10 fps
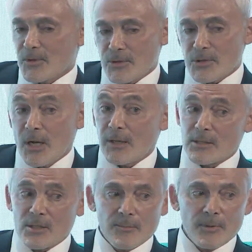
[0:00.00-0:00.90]
So I think
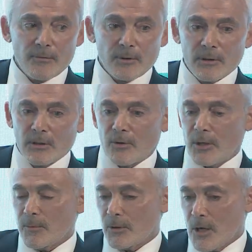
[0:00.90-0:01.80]
it's going to be an
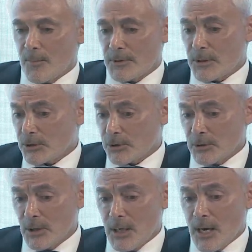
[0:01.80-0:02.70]
incredible competition.
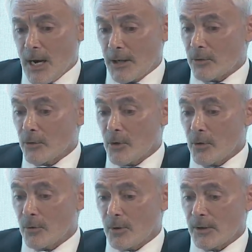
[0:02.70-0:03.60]
I don't
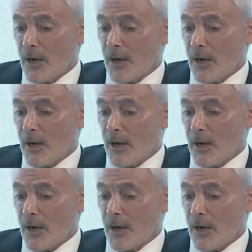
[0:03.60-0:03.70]
know.